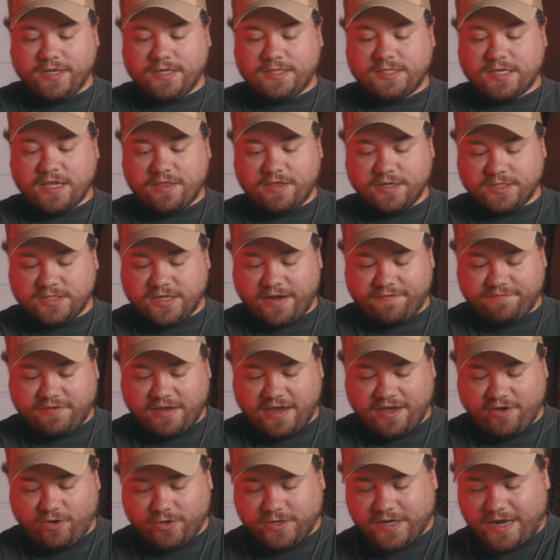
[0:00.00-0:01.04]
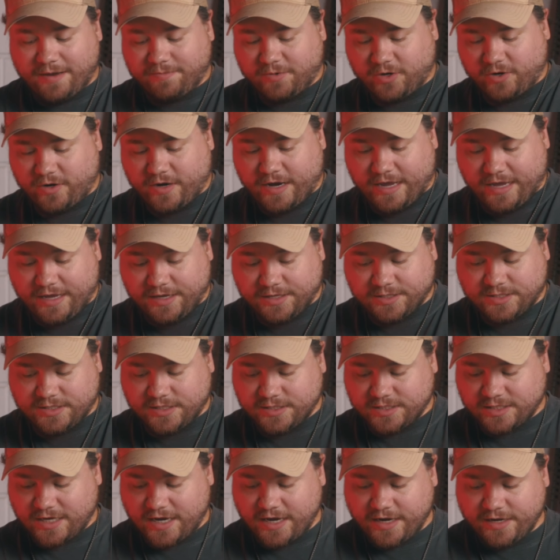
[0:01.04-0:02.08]
is this dovetail adapter is
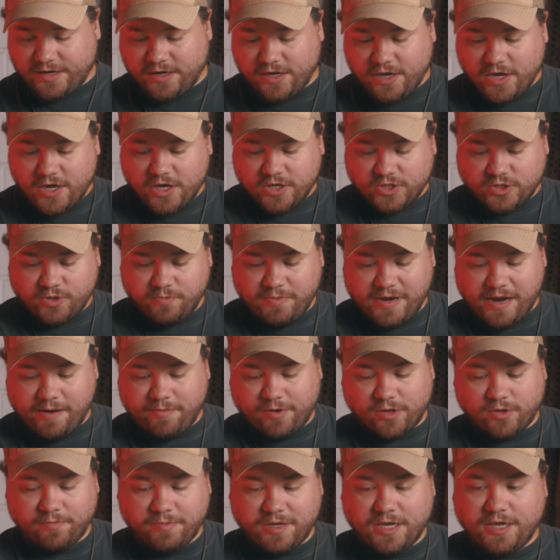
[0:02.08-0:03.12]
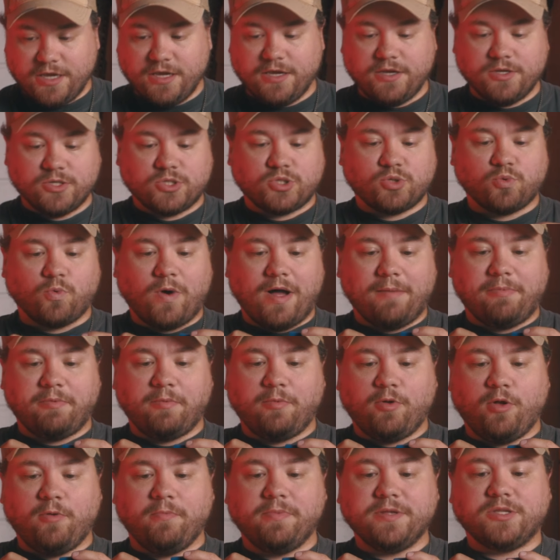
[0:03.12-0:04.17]
designed to be able to be
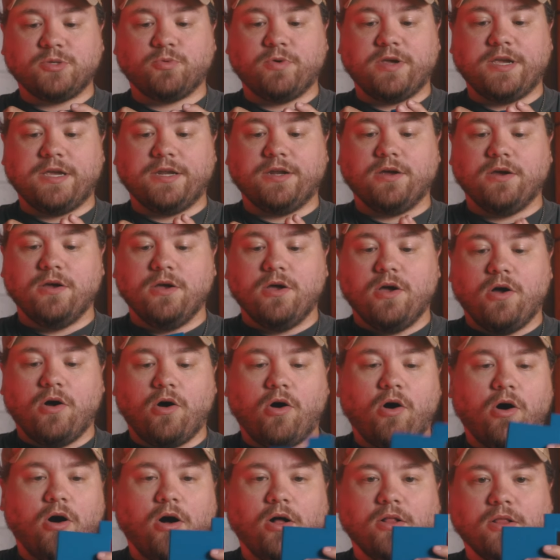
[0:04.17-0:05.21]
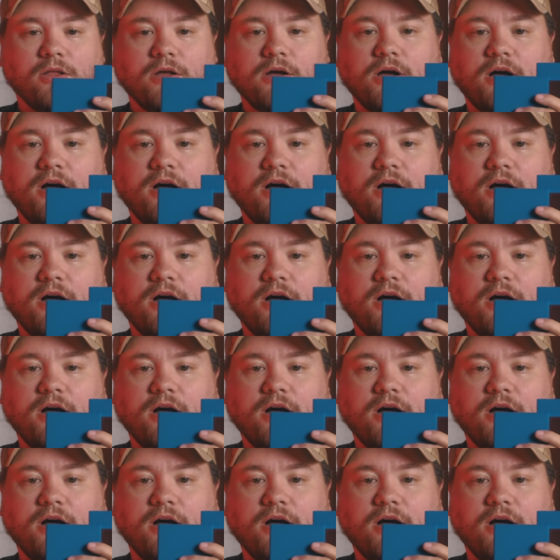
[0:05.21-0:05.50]
swappable between all